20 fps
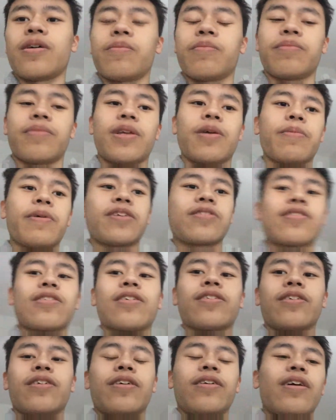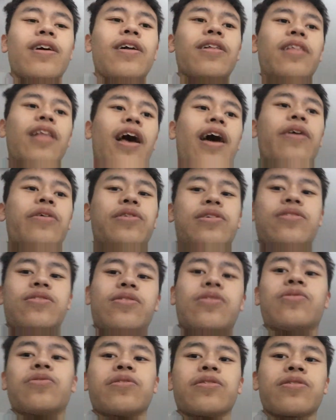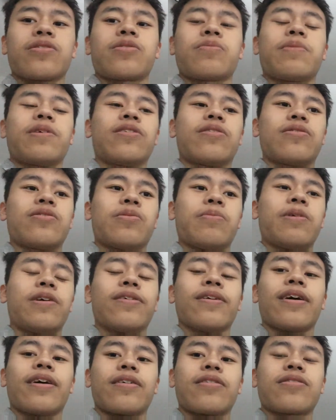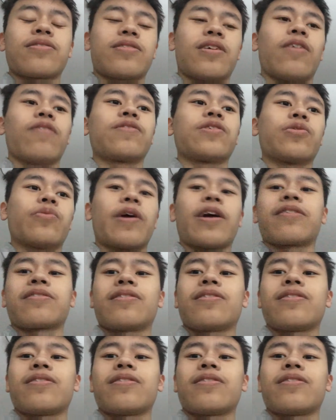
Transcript: they basically allow the students to be like self-directed,